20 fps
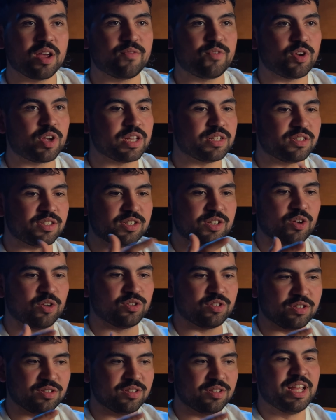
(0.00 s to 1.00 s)
If yeah. you can still
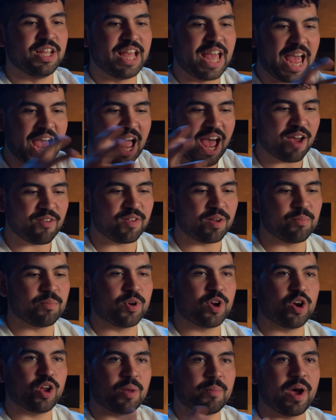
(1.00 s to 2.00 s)
have a
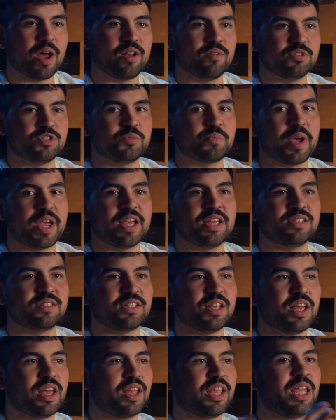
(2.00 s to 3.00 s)
good amount of space
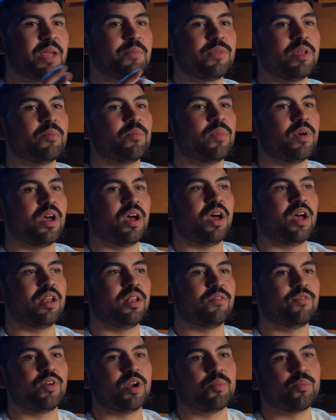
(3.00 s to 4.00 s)
and keep them in
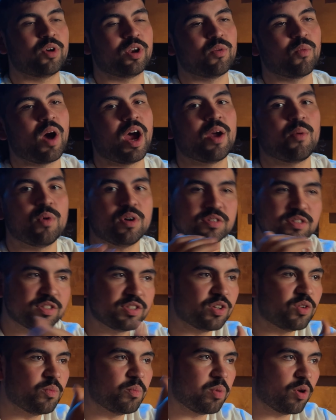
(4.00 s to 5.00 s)
a frame pretty wide while
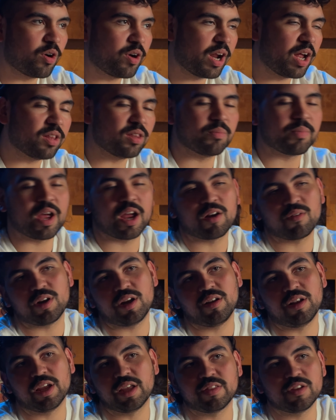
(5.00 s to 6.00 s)
still blurring out the
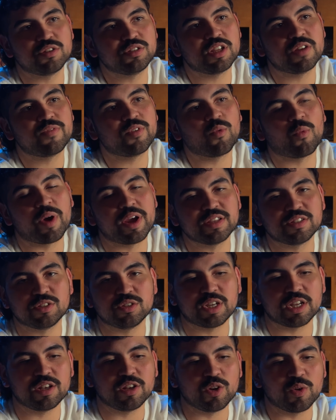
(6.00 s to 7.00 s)
background. Like there's different ways you
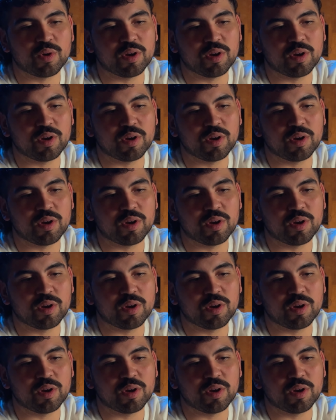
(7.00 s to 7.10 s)
can do